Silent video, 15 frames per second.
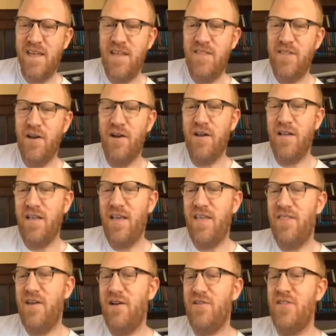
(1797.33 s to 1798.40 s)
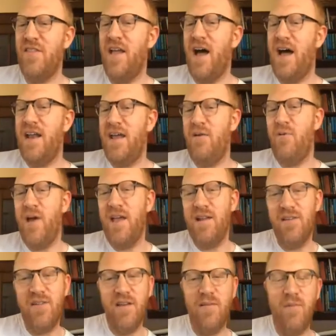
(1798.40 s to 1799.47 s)
There is not a way to
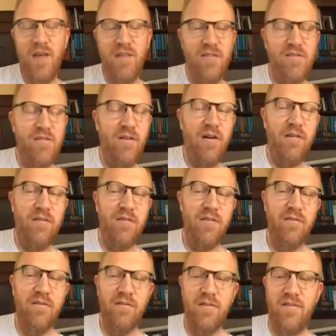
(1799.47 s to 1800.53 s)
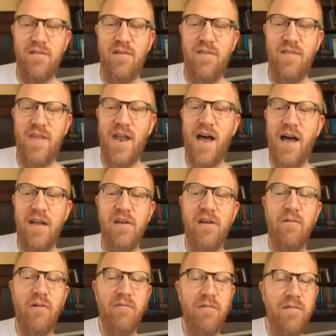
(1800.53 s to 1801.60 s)
send a message to all students that I
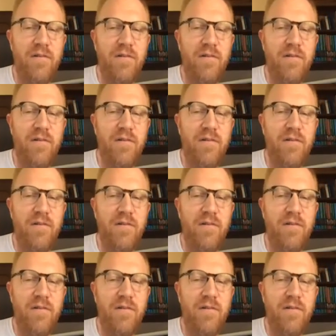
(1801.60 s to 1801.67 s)
know of.